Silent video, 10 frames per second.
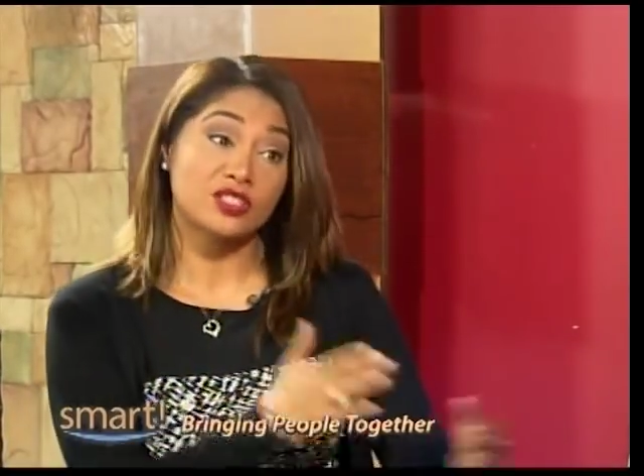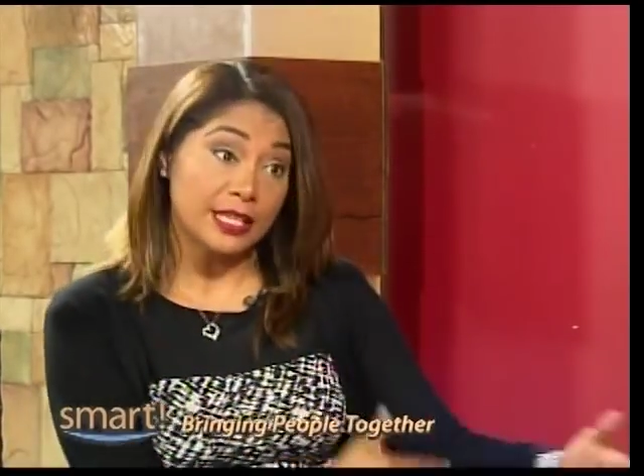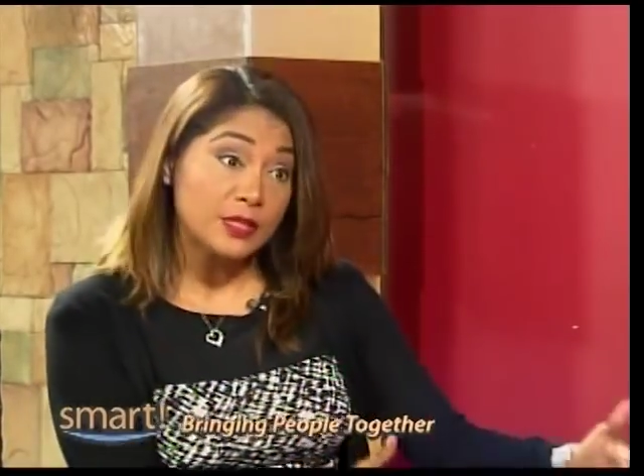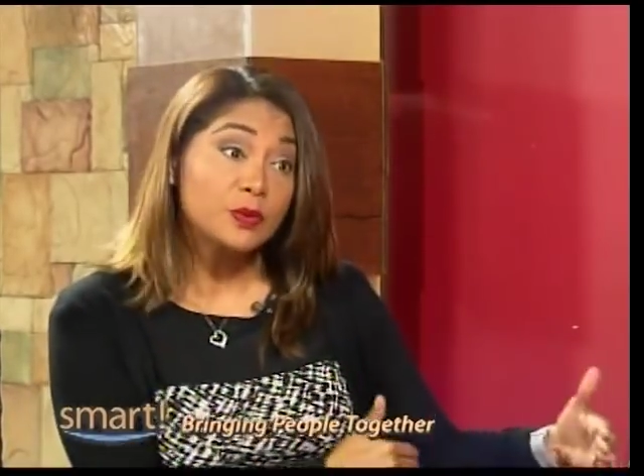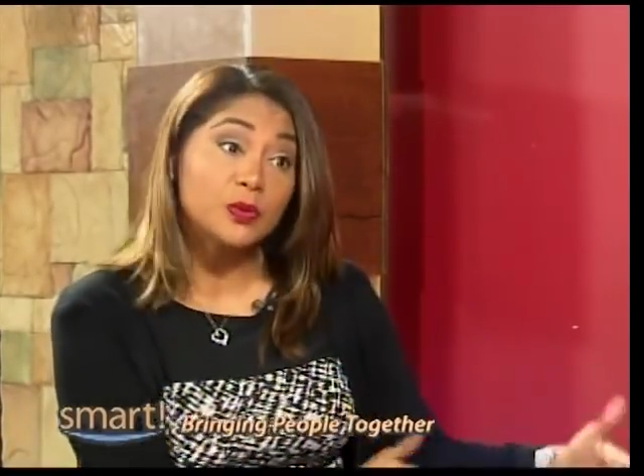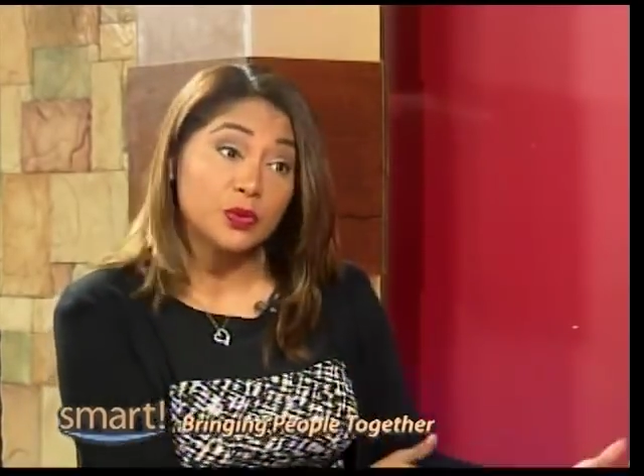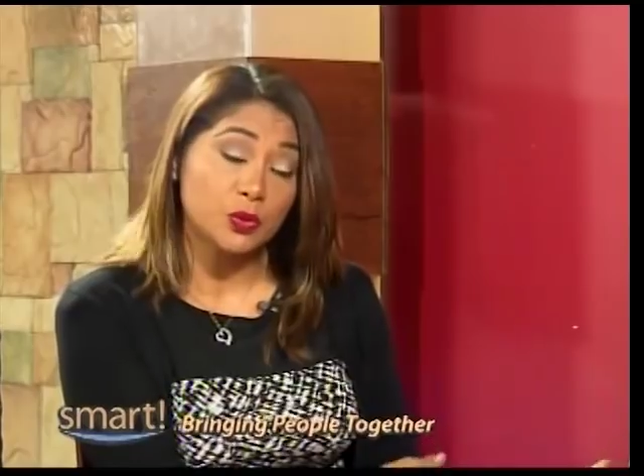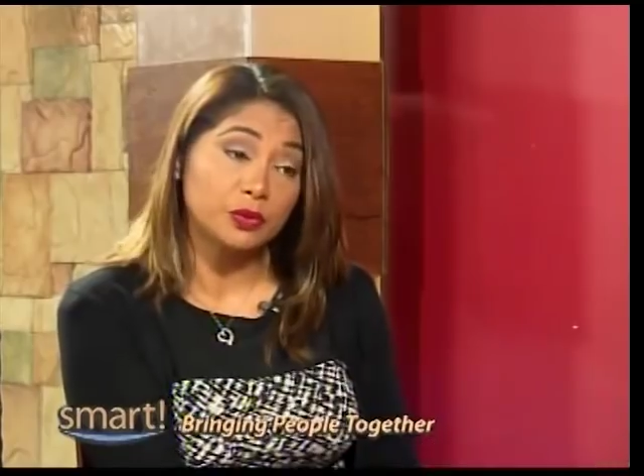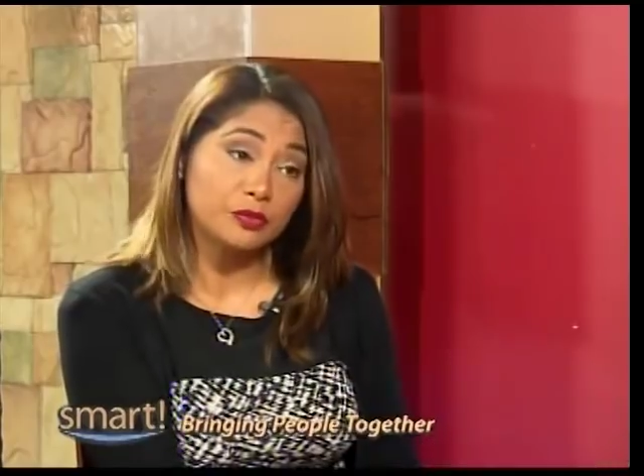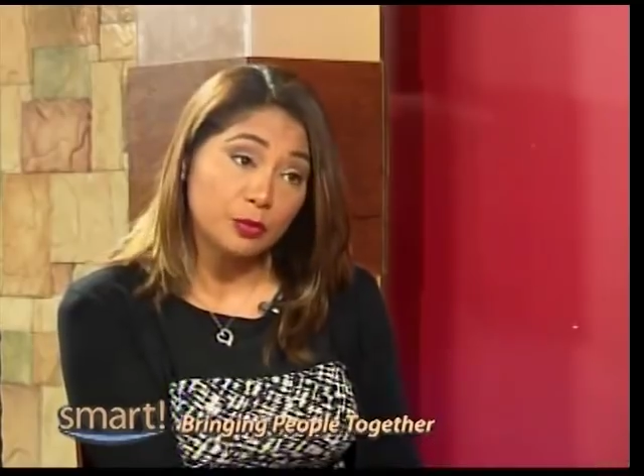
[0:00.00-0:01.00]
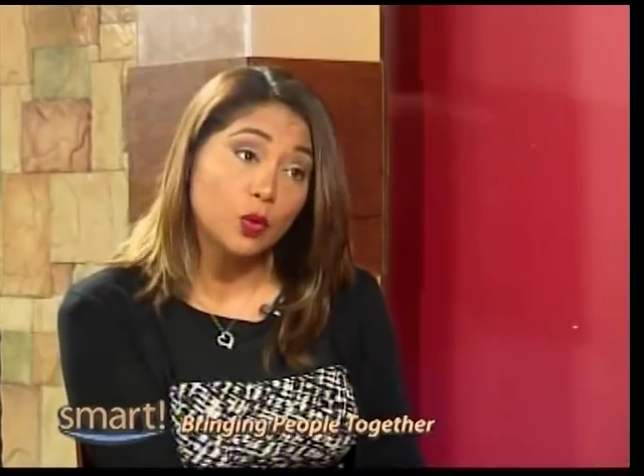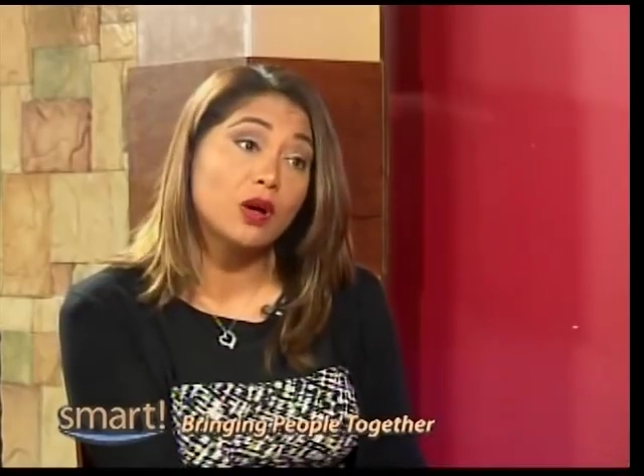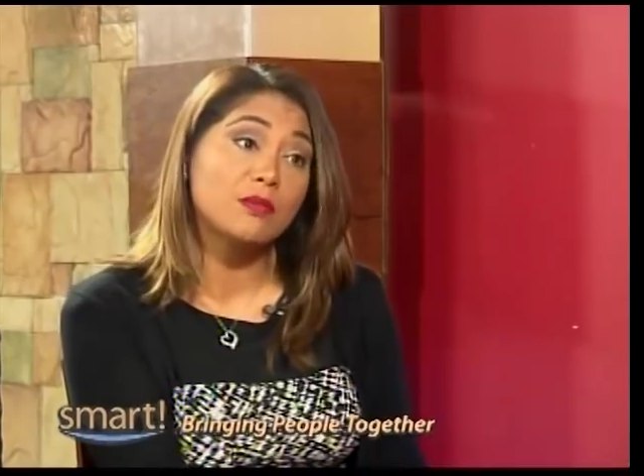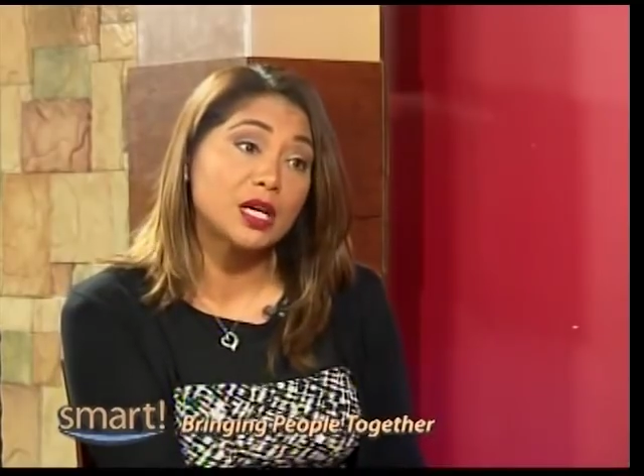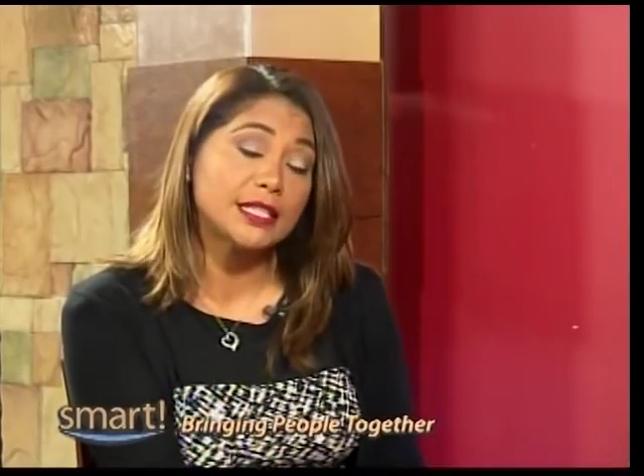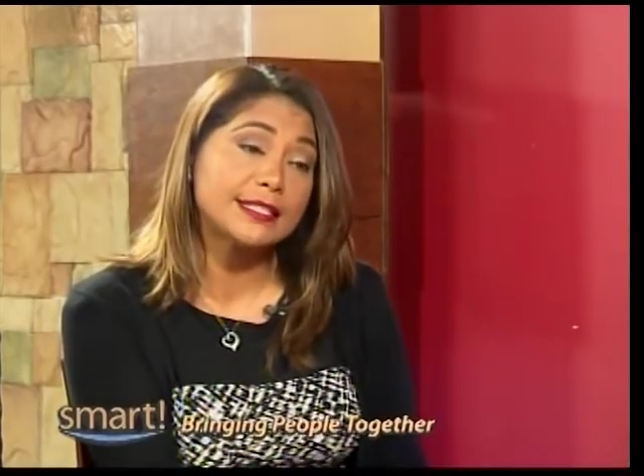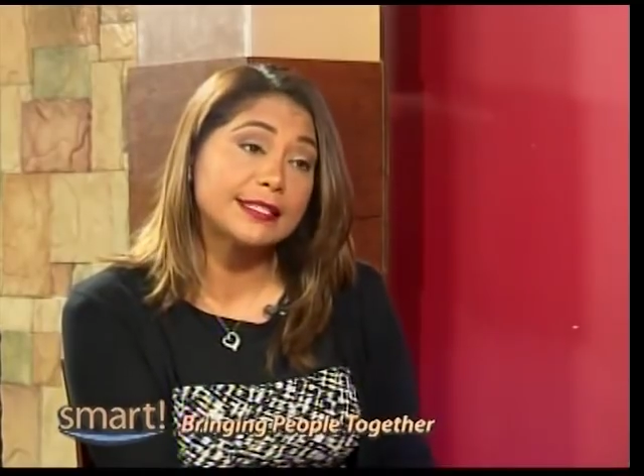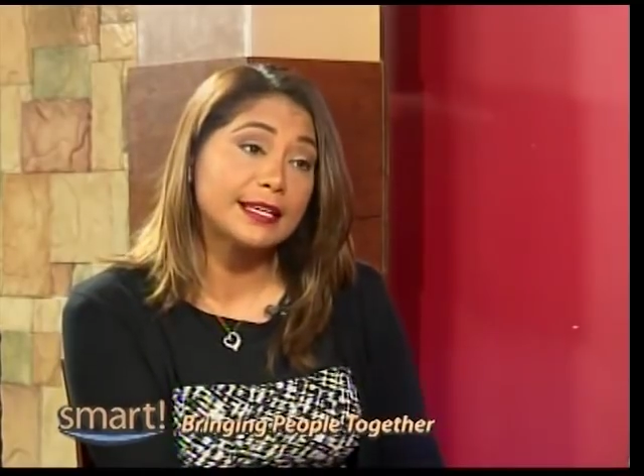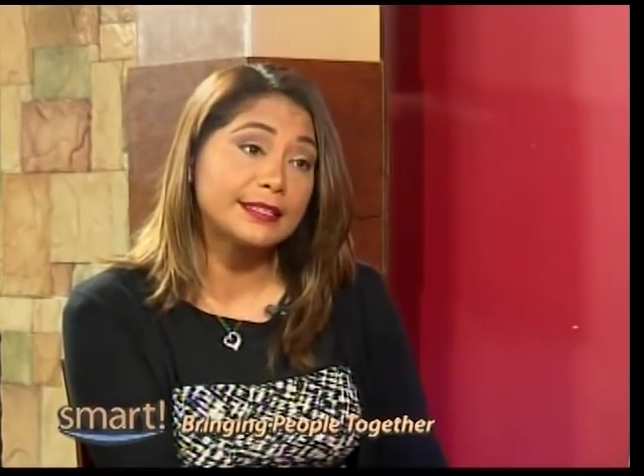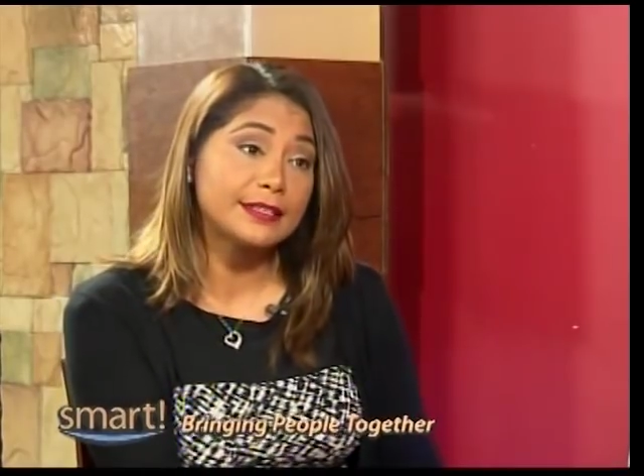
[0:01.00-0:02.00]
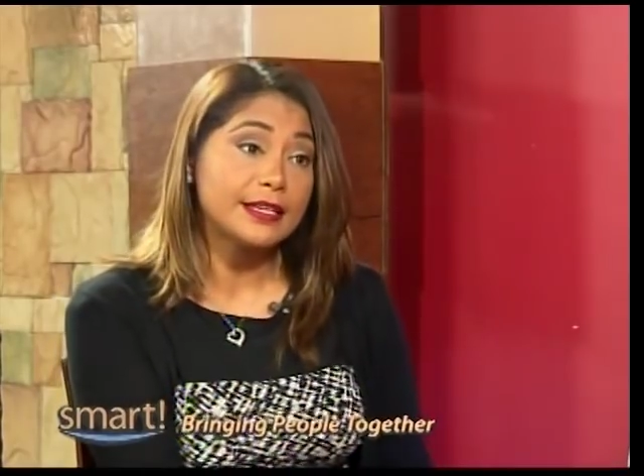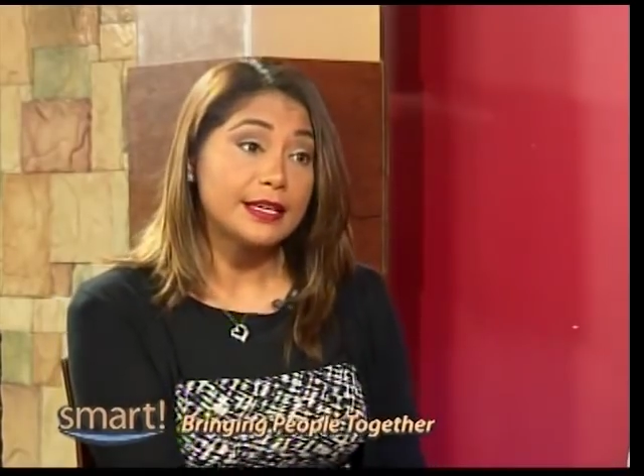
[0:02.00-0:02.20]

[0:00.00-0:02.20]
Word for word: That's what we were told from the Guatemalan side.